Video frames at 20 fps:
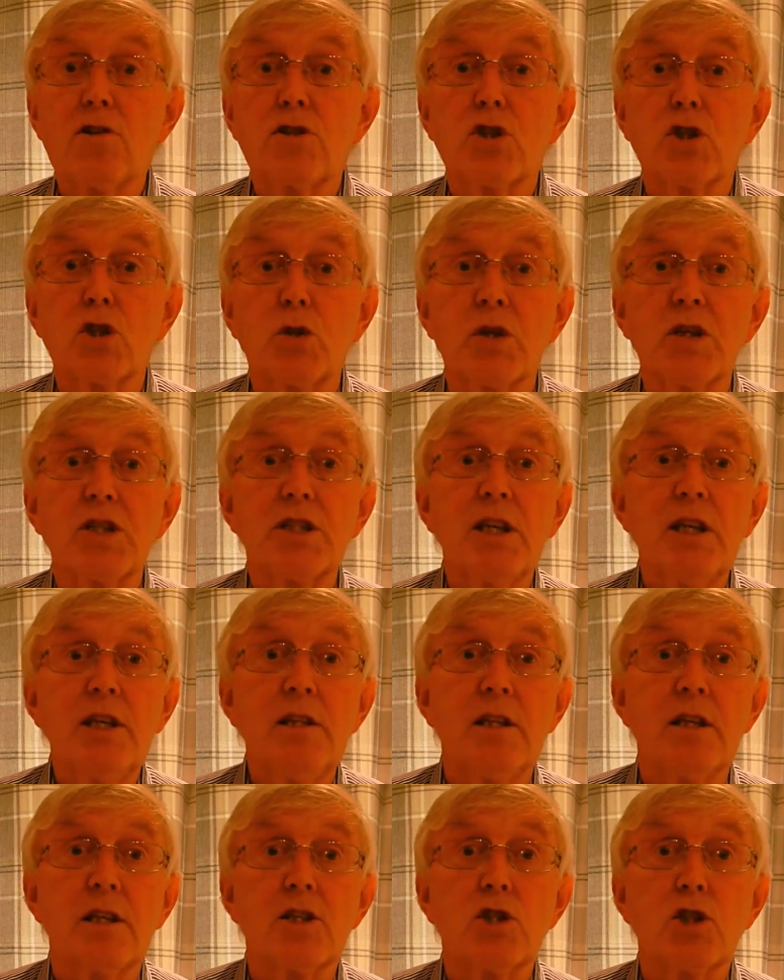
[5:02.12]
so I
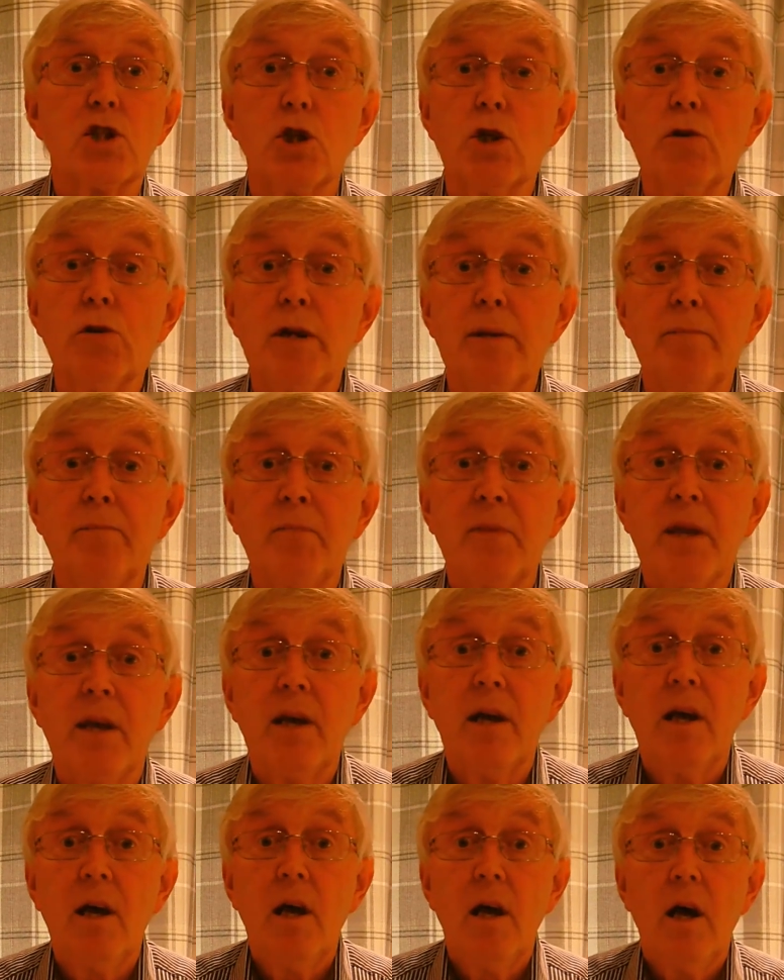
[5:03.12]
said this to him.
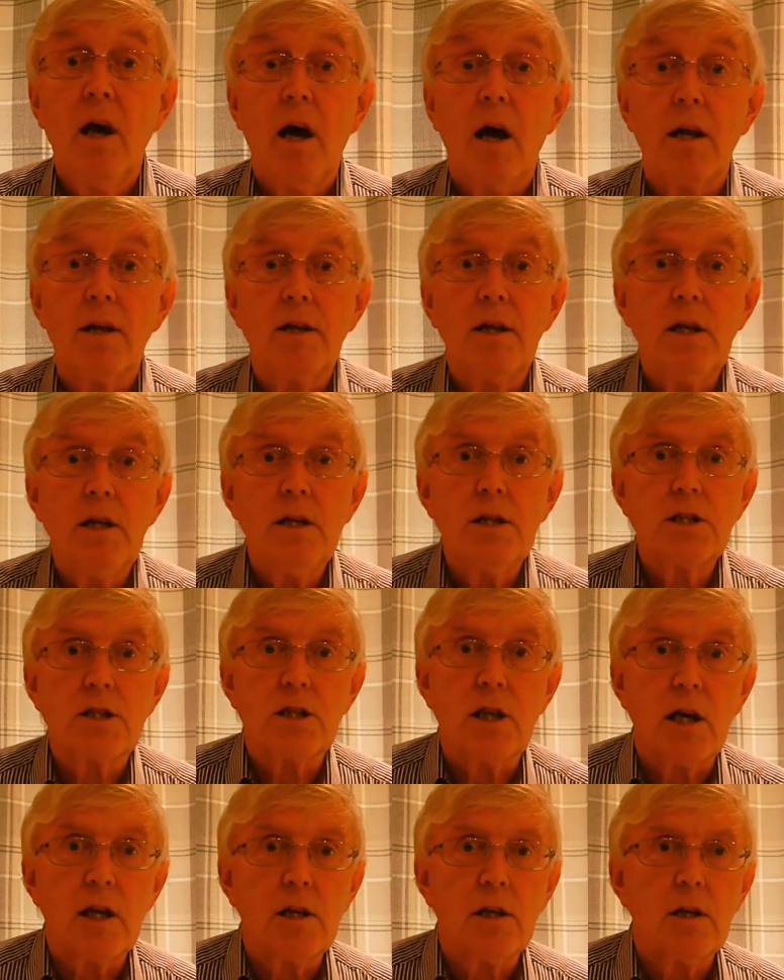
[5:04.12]
And he
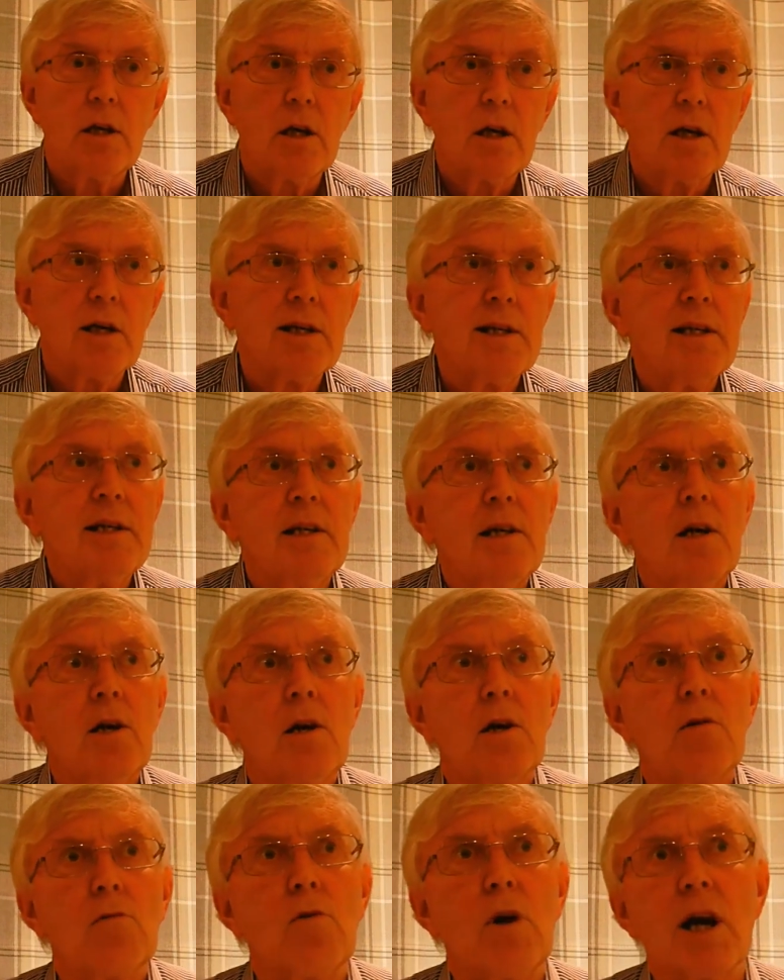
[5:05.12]
said, uh,
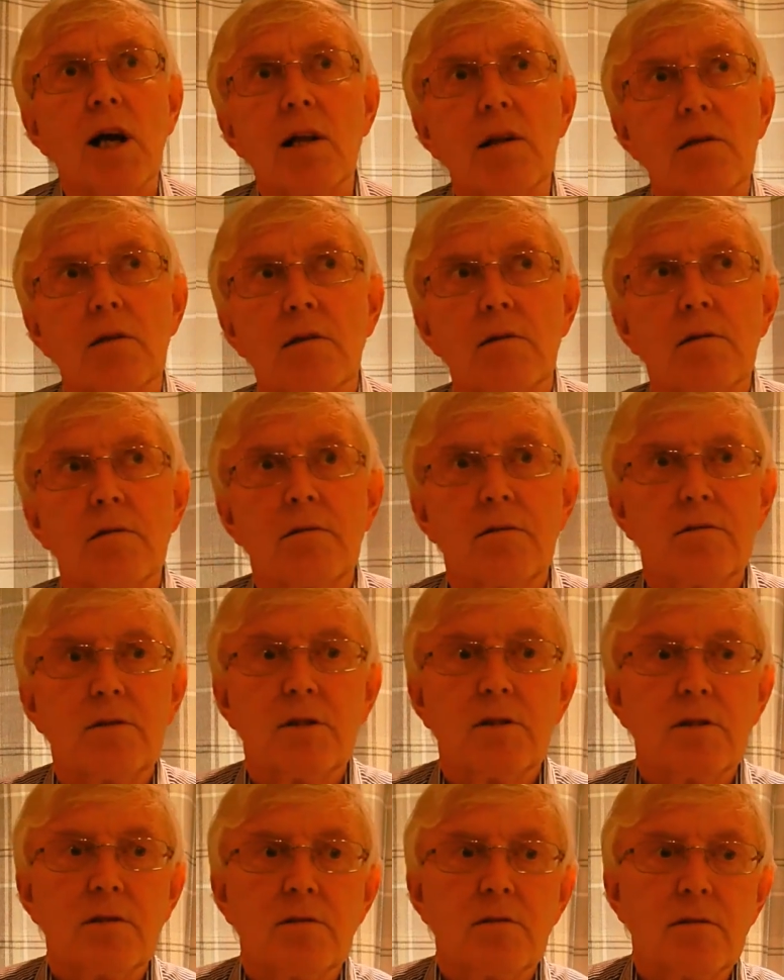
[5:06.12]
well,
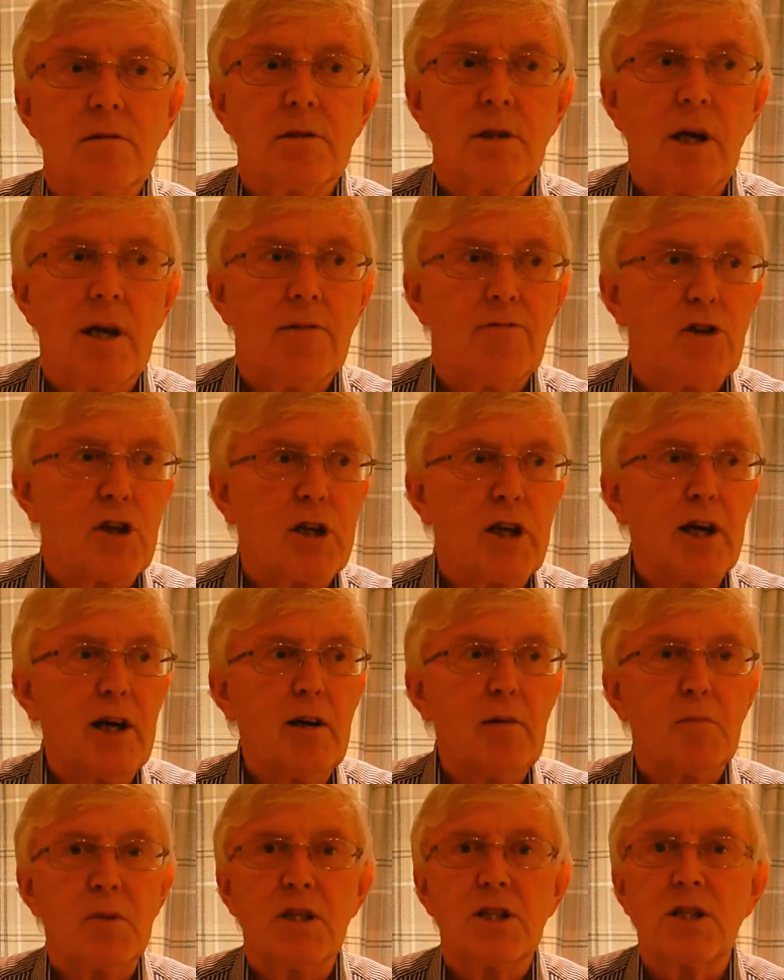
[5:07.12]
if you
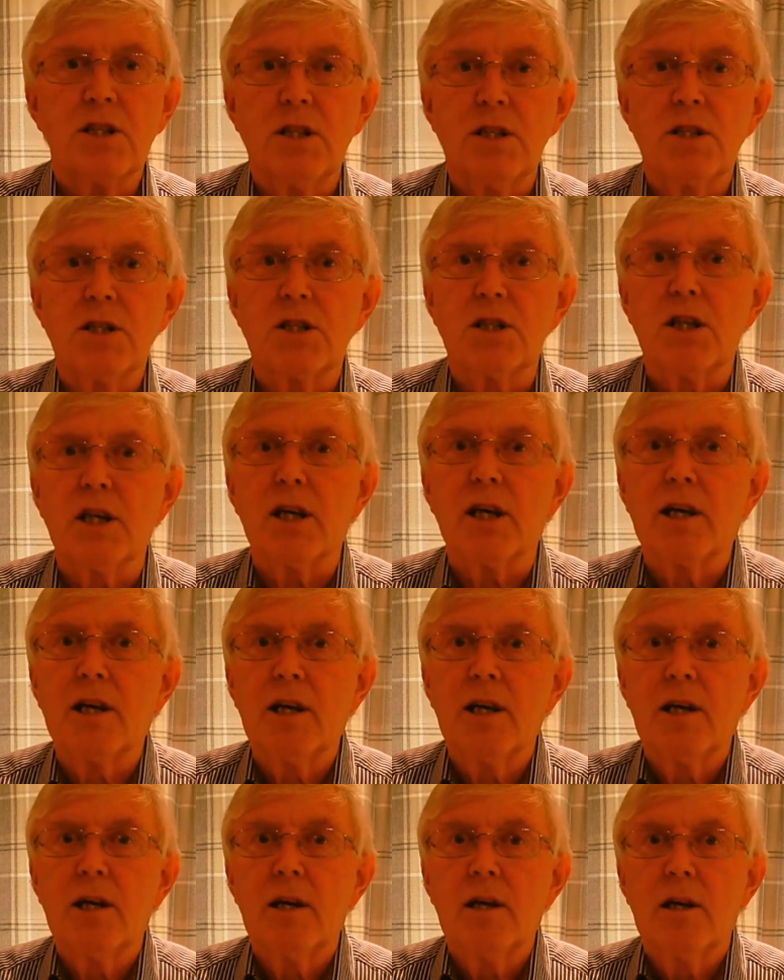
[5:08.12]
can't be sincere,
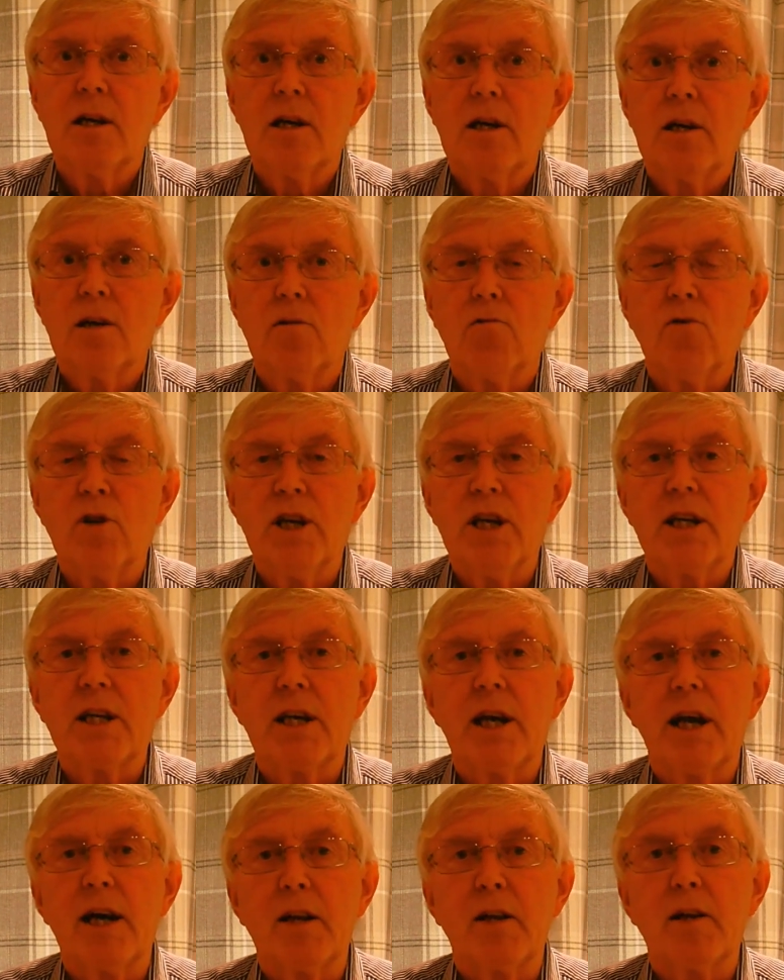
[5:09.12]
we
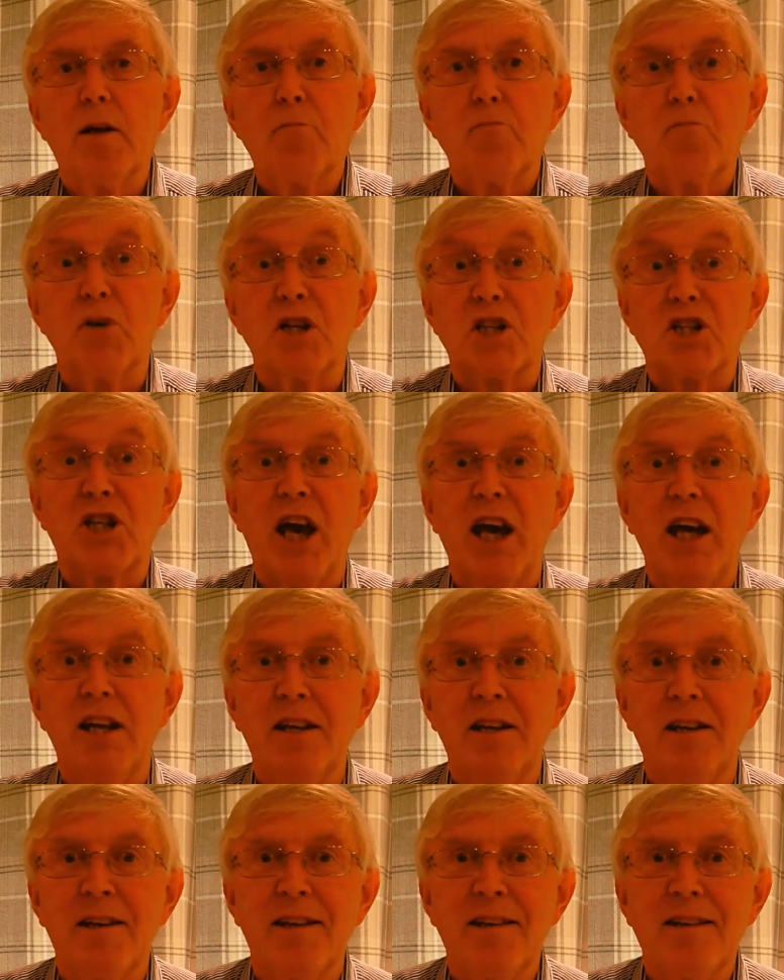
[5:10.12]
can
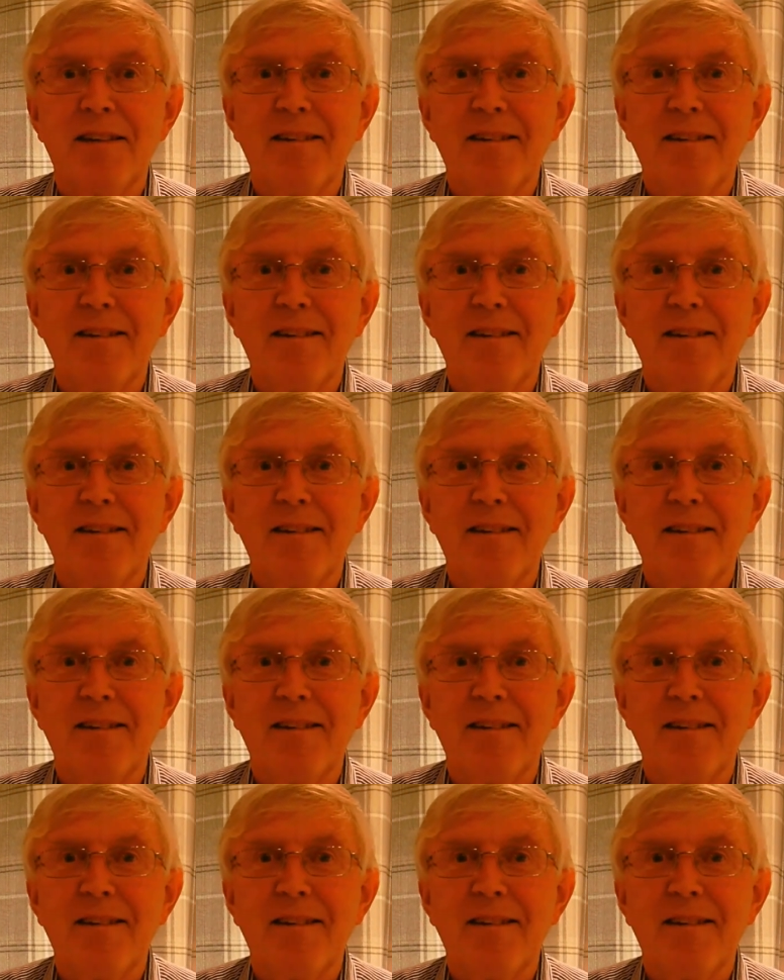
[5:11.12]
pretend.